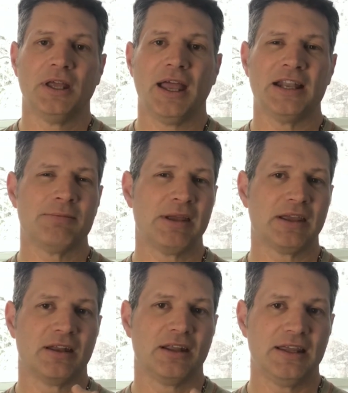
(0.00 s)
And to make
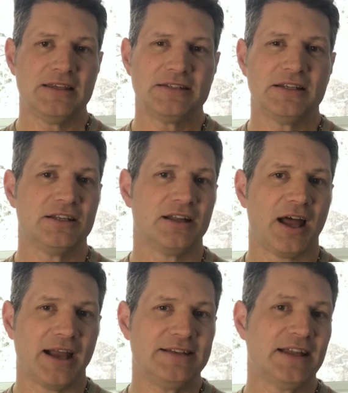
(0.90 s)
it easy to
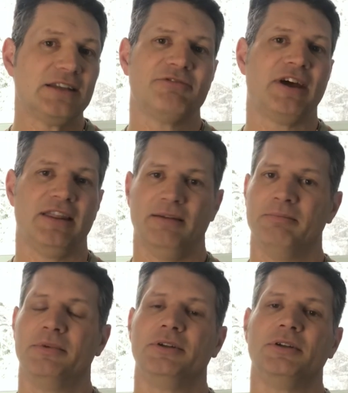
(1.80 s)
identify them,
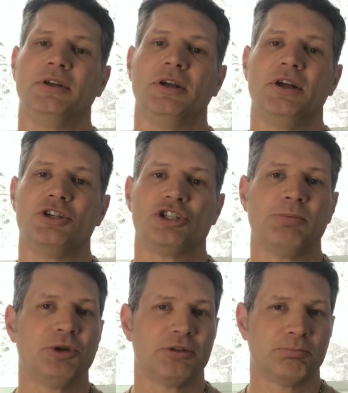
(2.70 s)
she
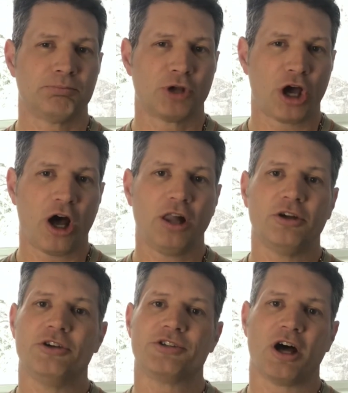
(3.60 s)
put
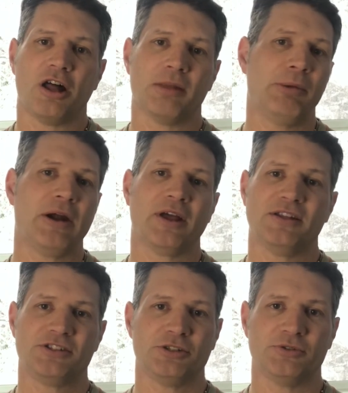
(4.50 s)
collars on the brown-eyed
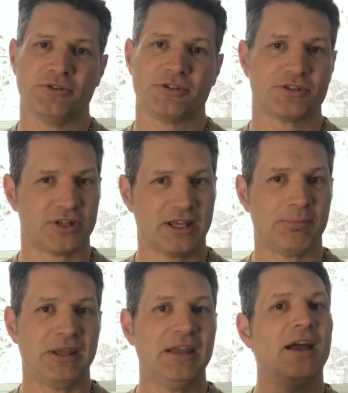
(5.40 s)
students so they could
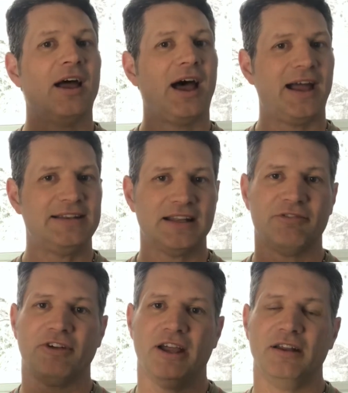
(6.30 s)
be
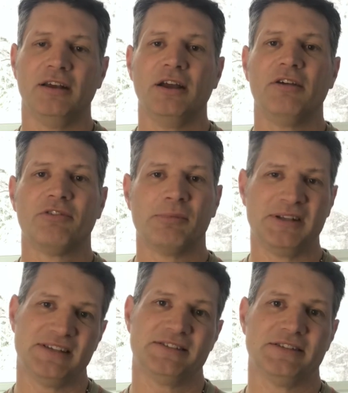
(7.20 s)
identified from a
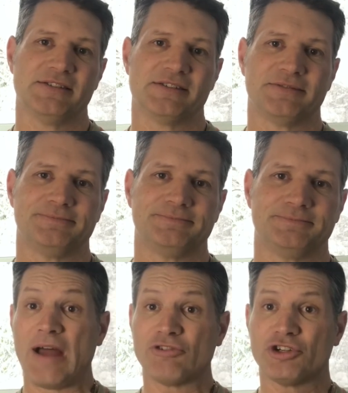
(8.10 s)
distance.
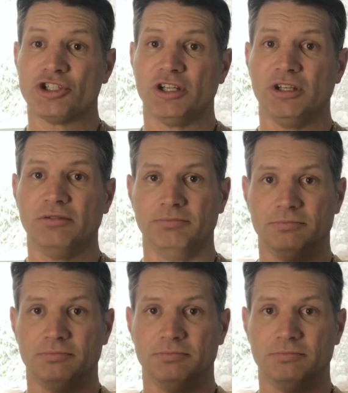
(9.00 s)
After she,